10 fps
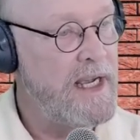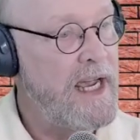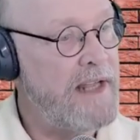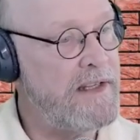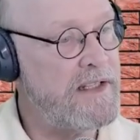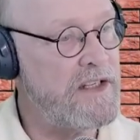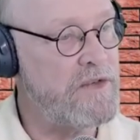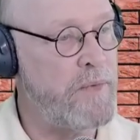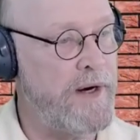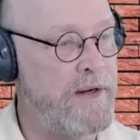And this is
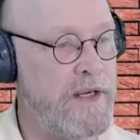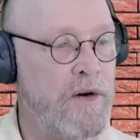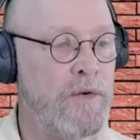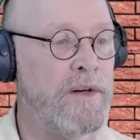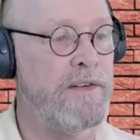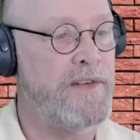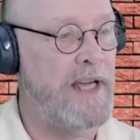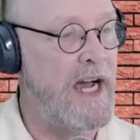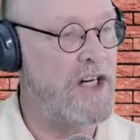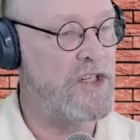where the owner of the
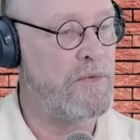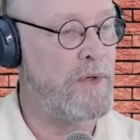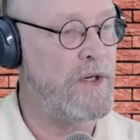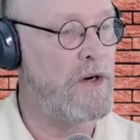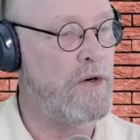action would go